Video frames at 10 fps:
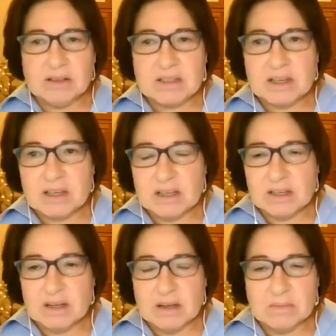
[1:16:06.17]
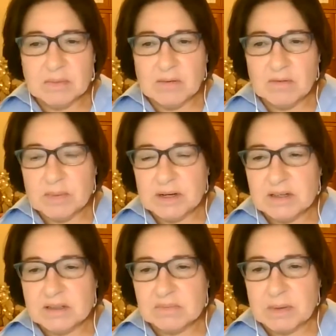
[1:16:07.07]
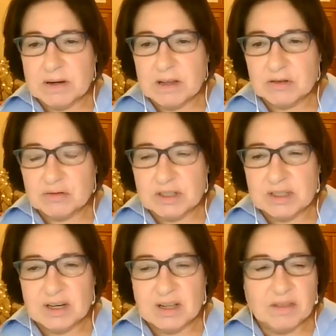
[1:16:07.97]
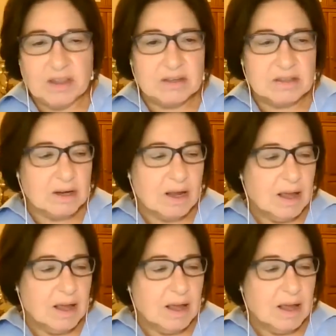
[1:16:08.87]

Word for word: Looks like um, everybody's been interested in this.